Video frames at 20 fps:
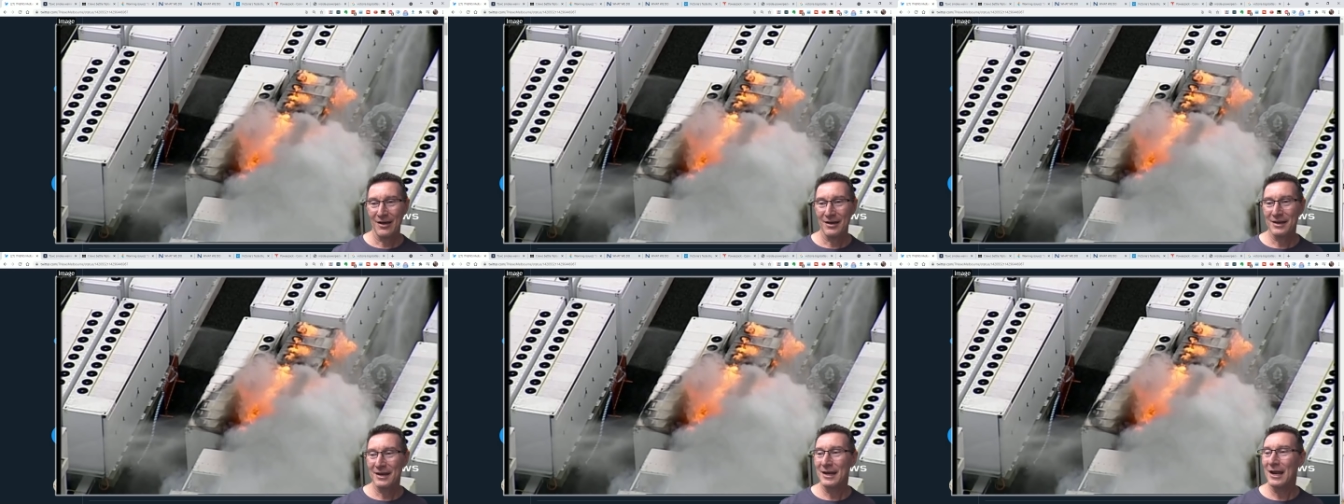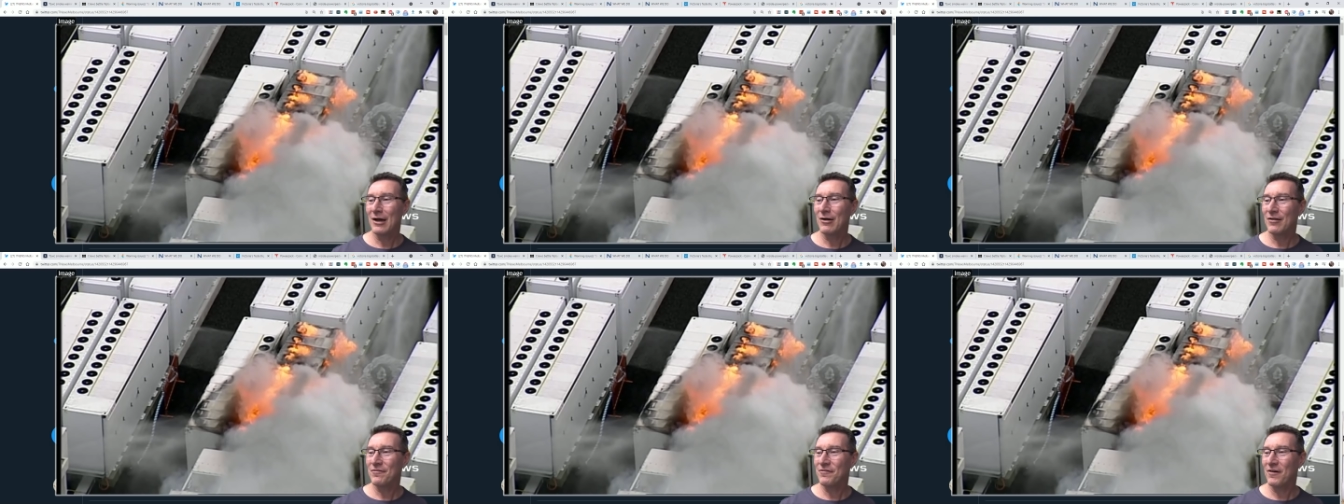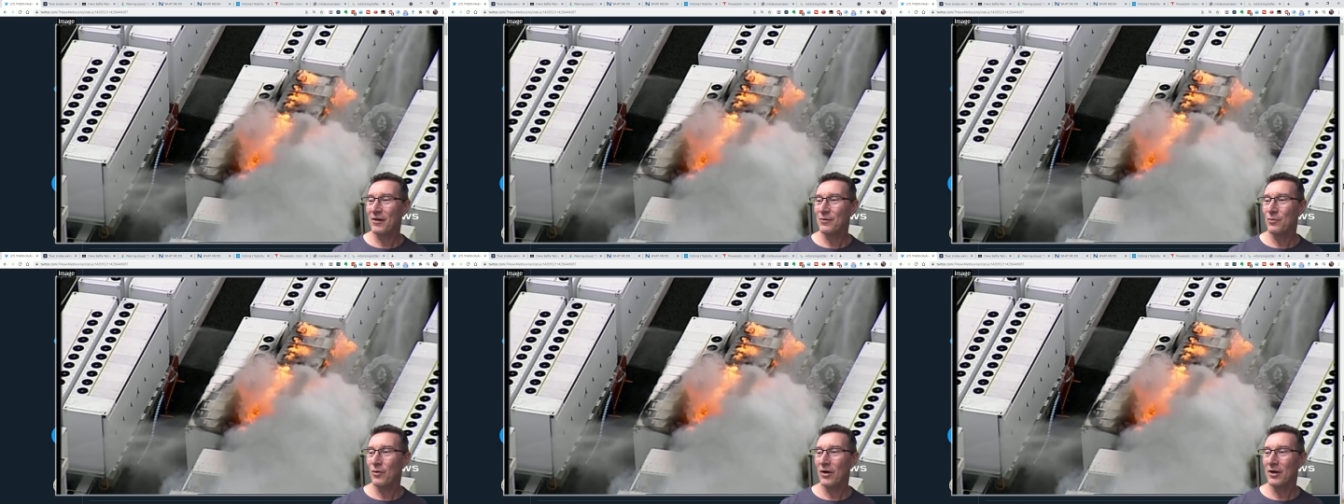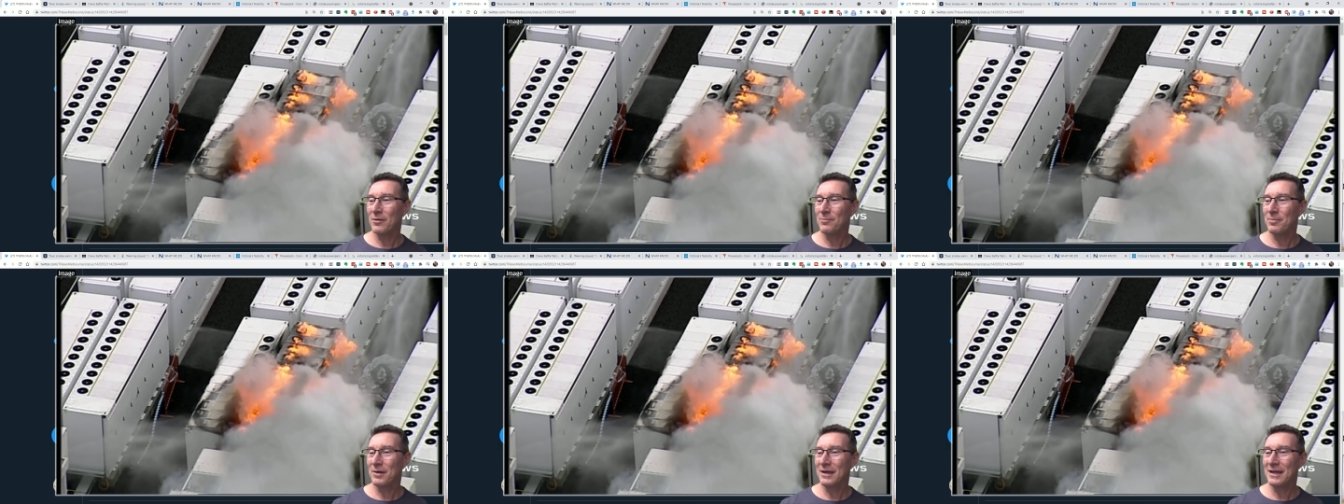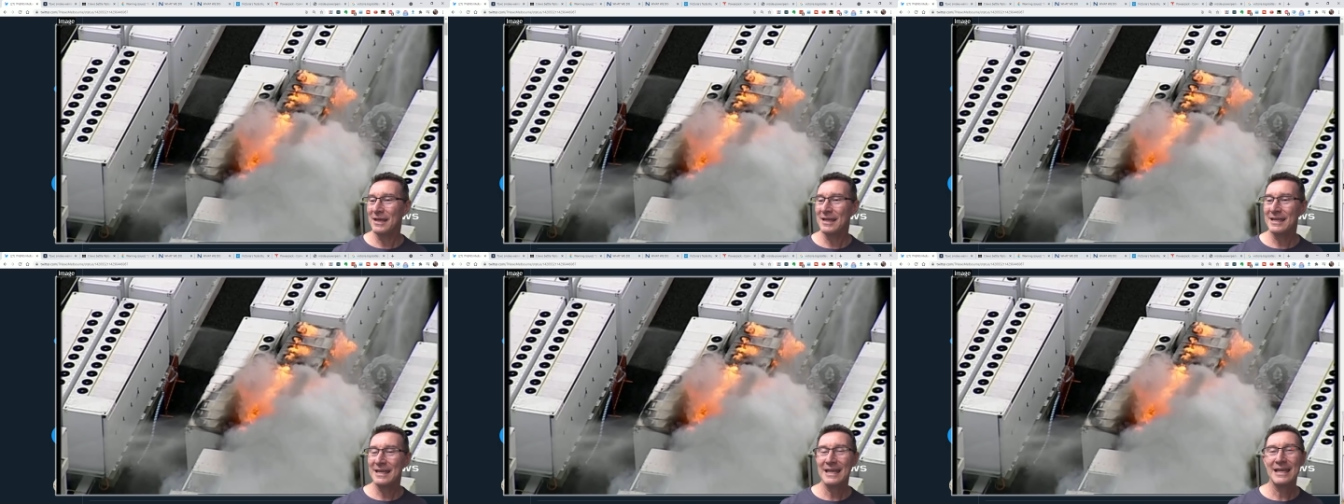I don't know if I'd want to
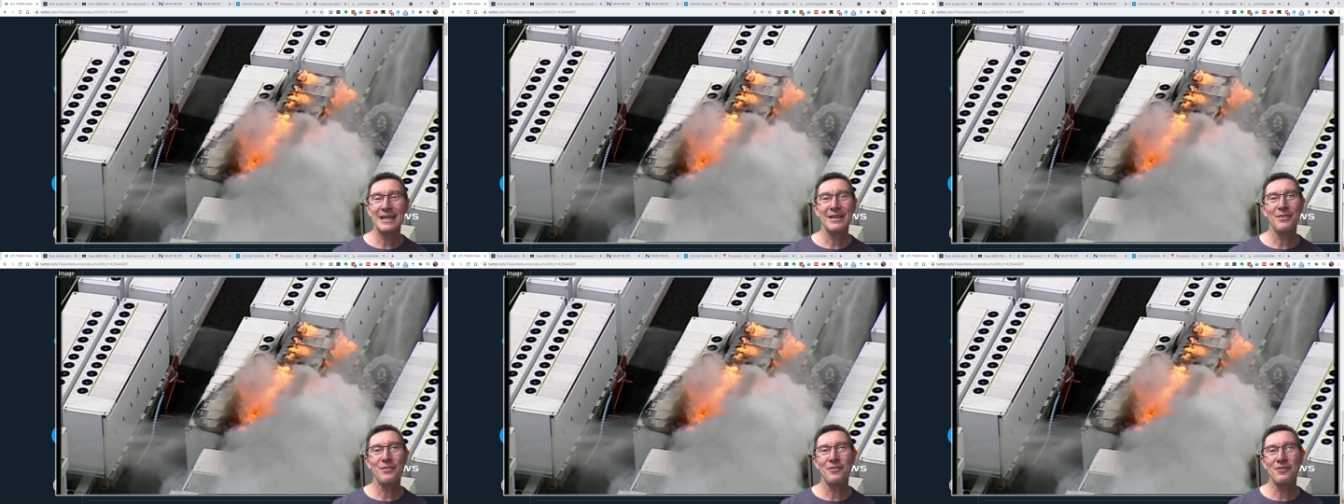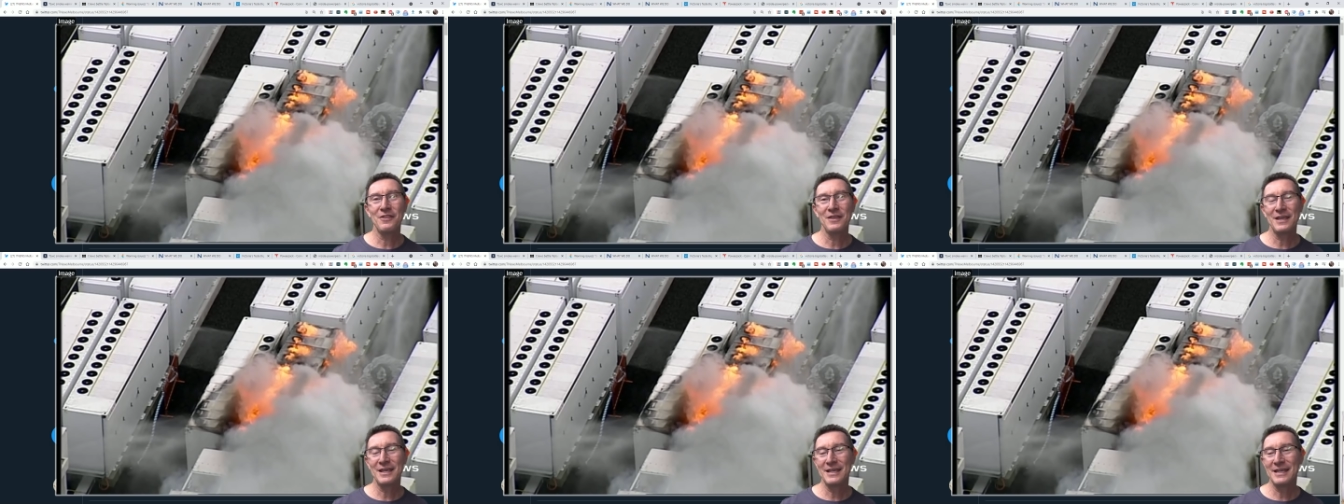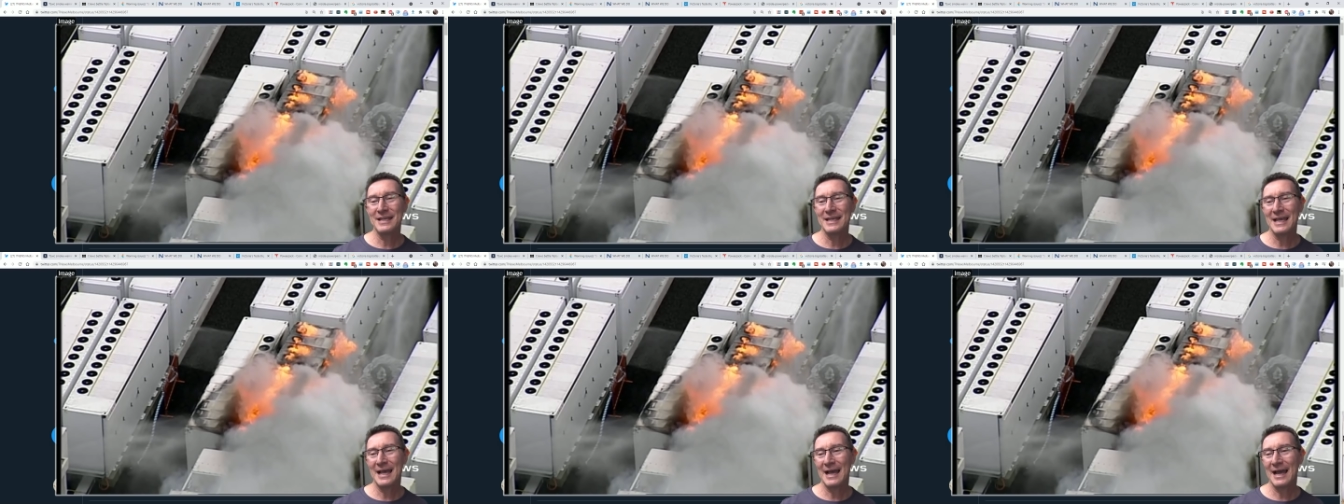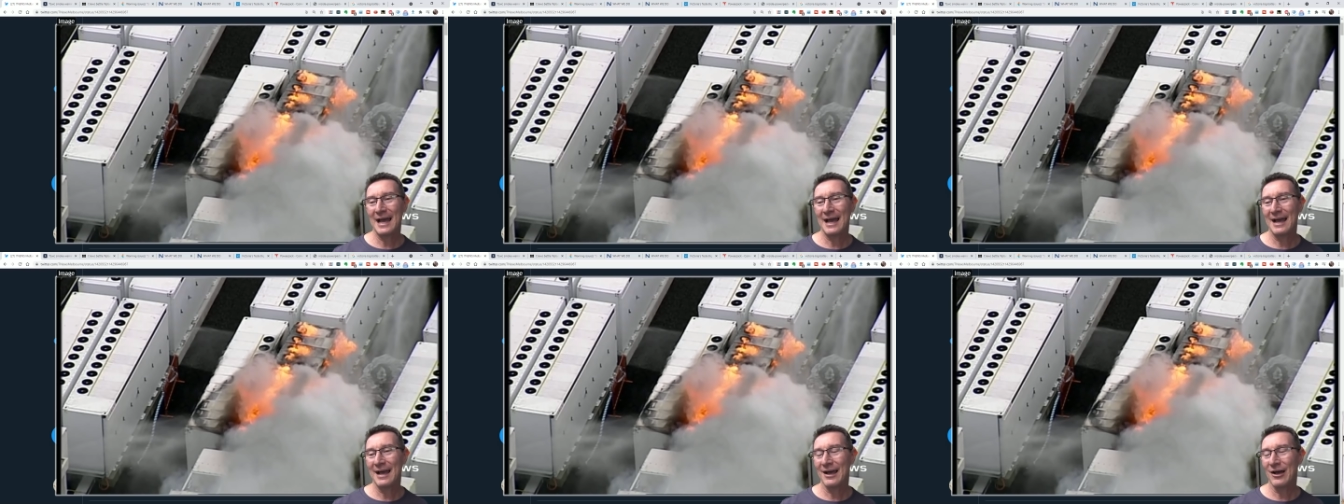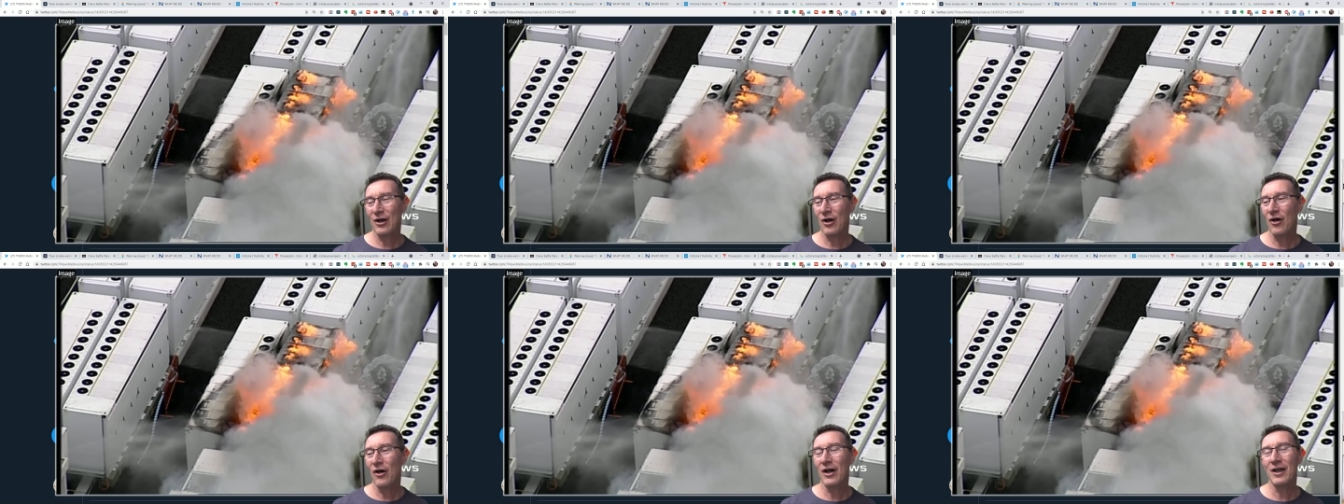be in the
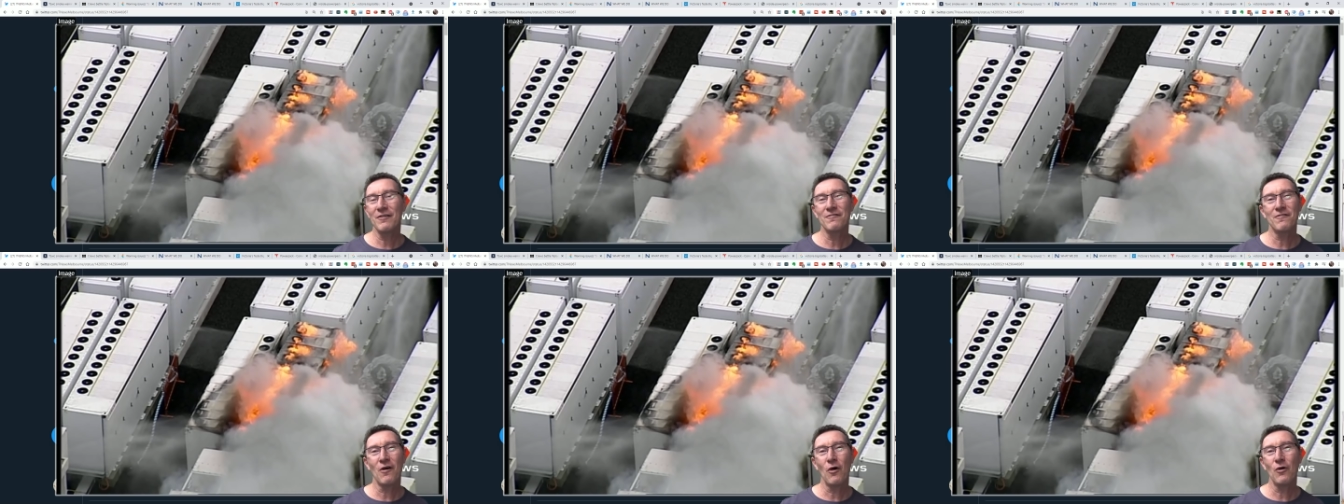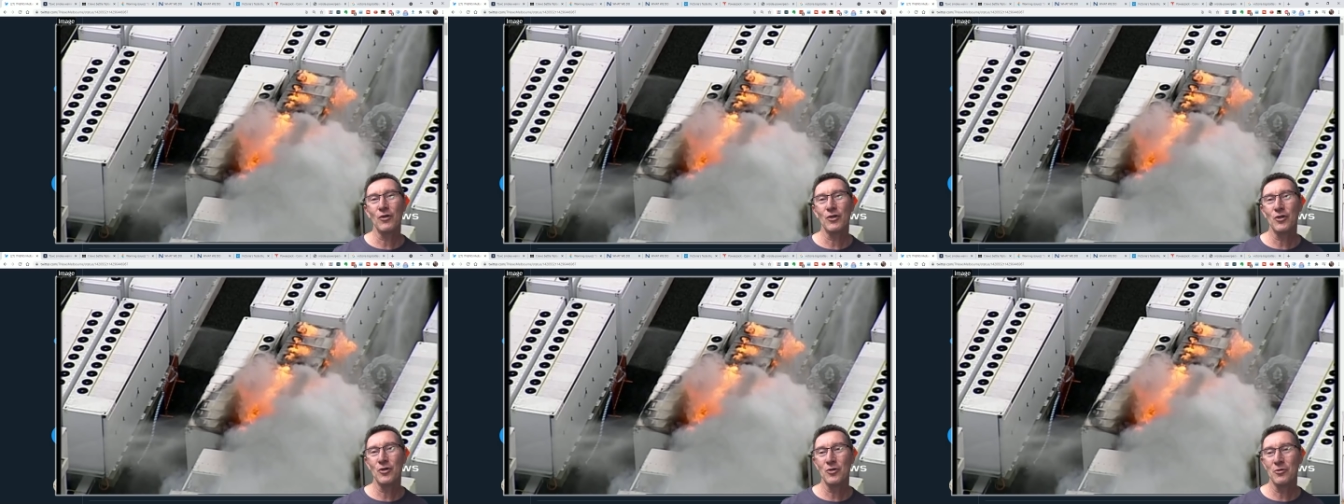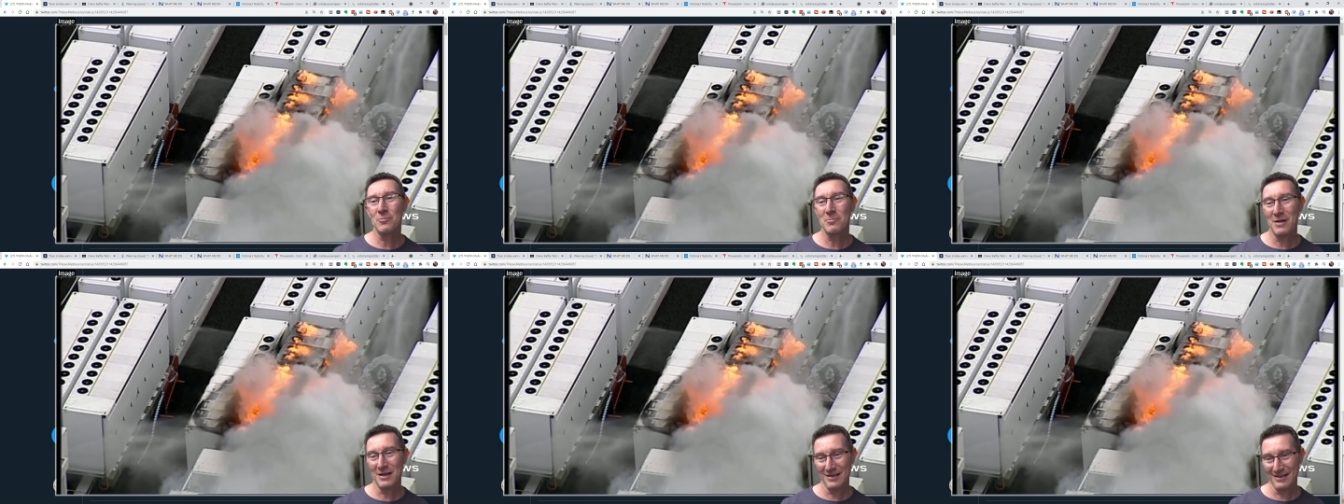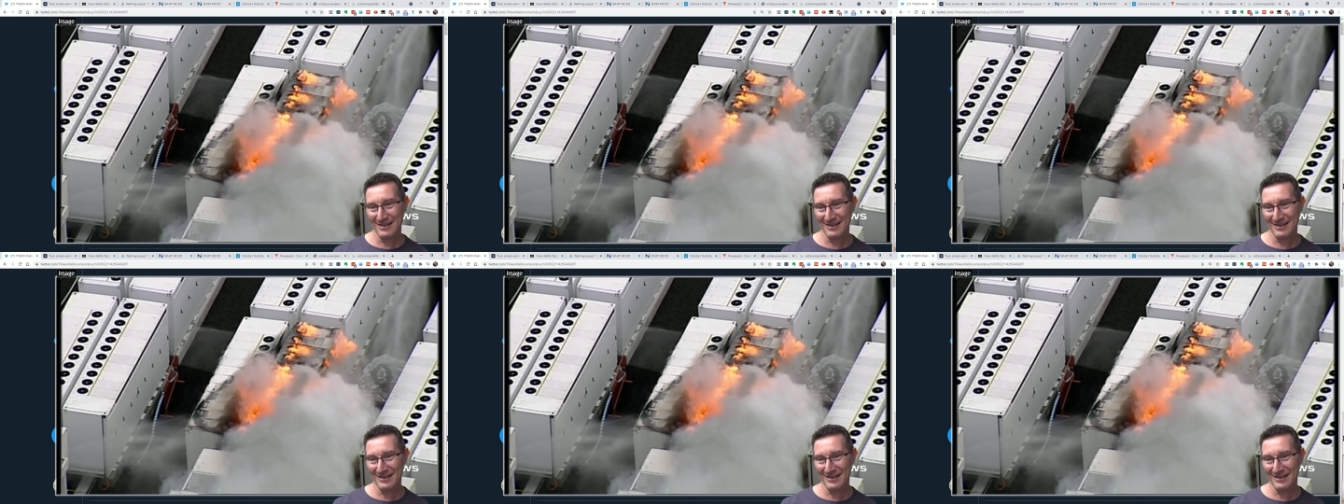uh, high volume